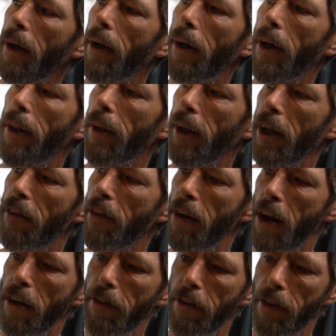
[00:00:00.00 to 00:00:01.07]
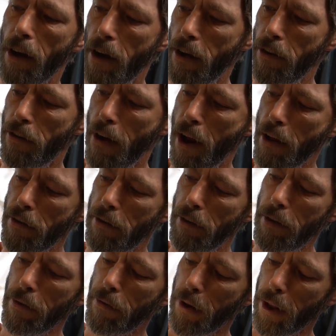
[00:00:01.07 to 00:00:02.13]
And I think that's a nice contrast.
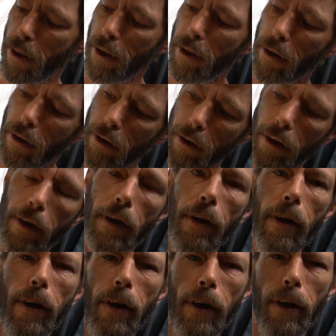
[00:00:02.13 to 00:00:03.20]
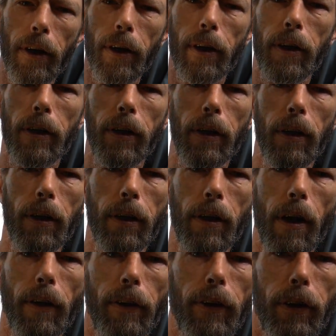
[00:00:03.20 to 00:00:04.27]
You've got the
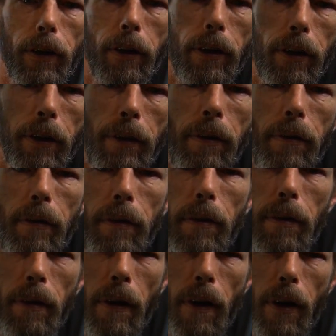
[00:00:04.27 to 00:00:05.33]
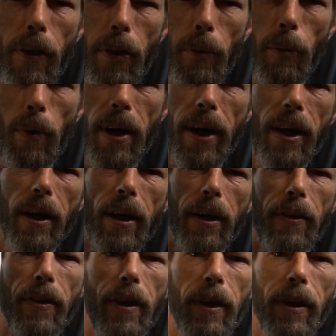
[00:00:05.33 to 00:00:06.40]
colored on the white,
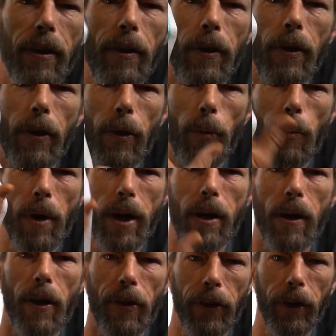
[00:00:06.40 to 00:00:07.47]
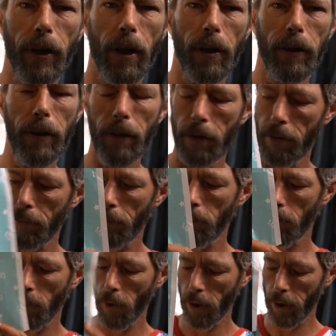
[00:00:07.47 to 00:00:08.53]
and then the white on the color.
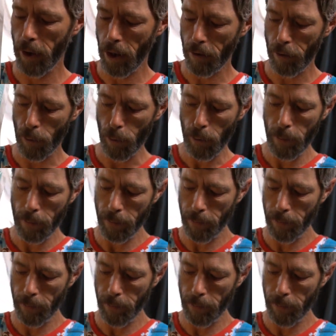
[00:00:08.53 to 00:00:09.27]
I think that's cool.